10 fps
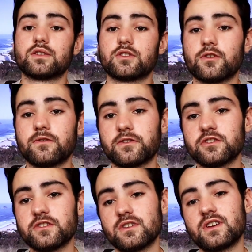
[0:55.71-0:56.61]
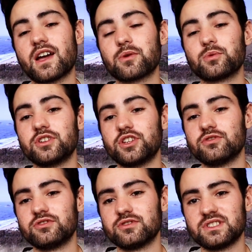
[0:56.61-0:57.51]
So the first thing I would
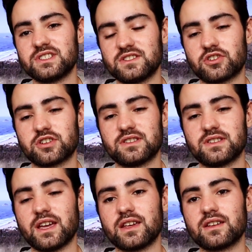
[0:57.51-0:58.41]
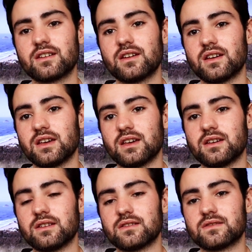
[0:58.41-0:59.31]
usually start saying
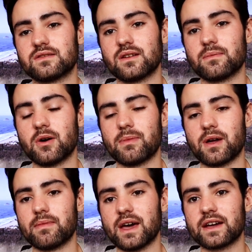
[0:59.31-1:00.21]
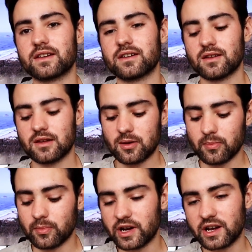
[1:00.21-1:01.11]
is about my bag.
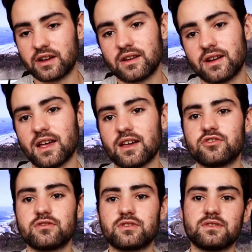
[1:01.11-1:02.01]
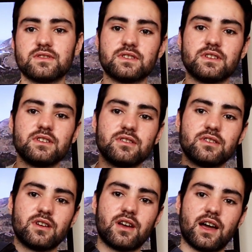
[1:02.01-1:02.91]
But as you can see,
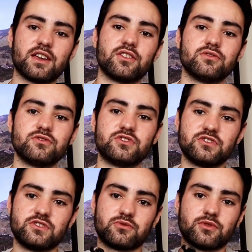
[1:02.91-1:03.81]
I use just a